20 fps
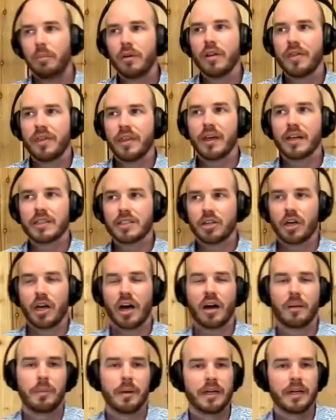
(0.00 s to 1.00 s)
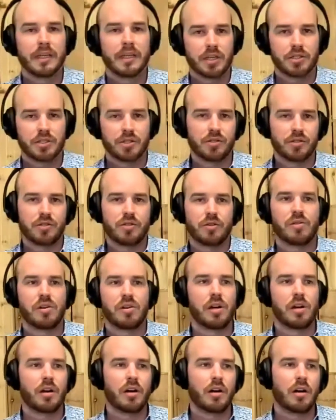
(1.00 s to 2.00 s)
of things you got to pay attention to
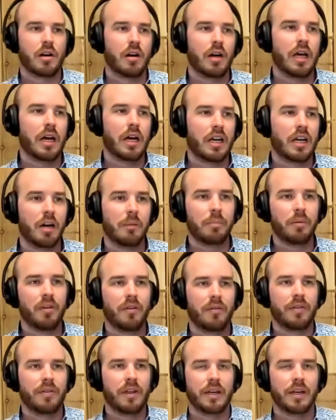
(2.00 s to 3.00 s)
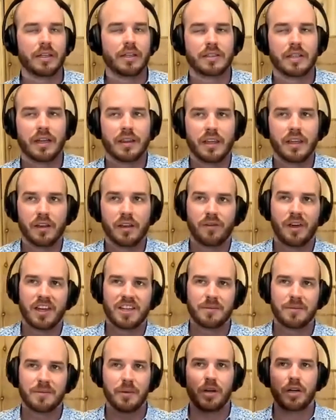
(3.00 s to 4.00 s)
here. And a couple of things I think
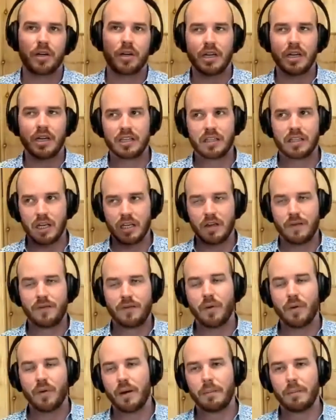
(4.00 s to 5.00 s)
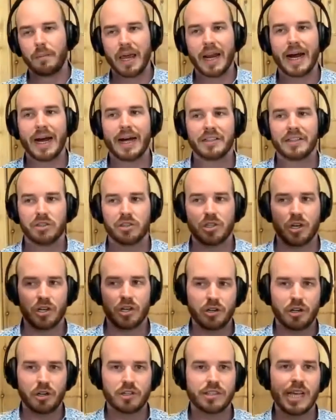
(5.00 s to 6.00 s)
Facebook is, if you're running paid ads, is going to
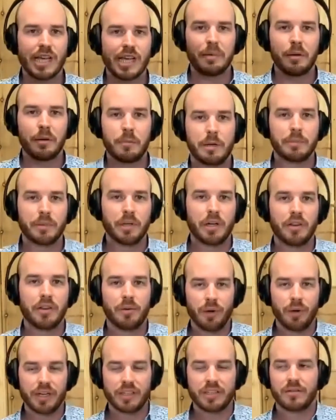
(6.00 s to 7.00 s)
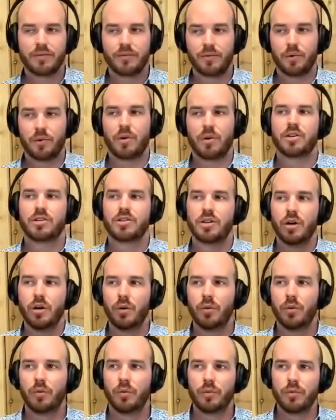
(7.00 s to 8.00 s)
start slapping people on the wrist for.
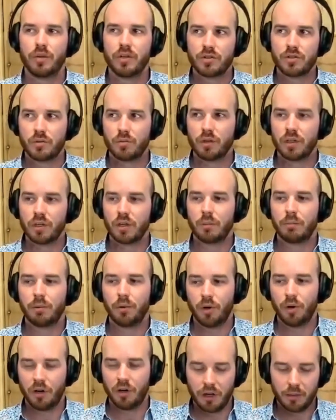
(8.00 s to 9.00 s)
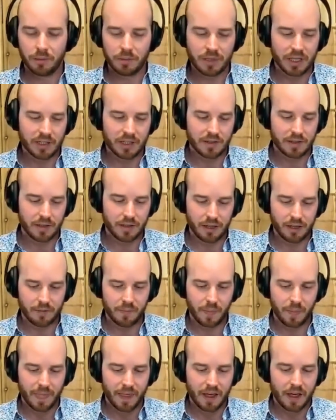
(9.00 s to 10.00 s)
So these are really important updates.
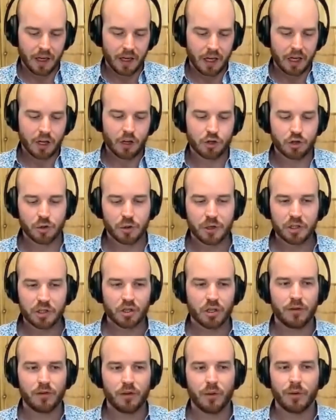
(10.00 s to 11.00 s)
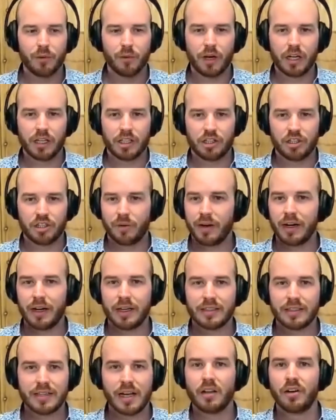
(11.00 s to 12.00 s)
Traditionally, if you would want to generate
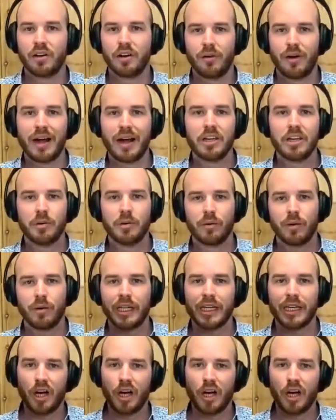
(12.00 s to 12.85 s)
a salary, right, you would run like a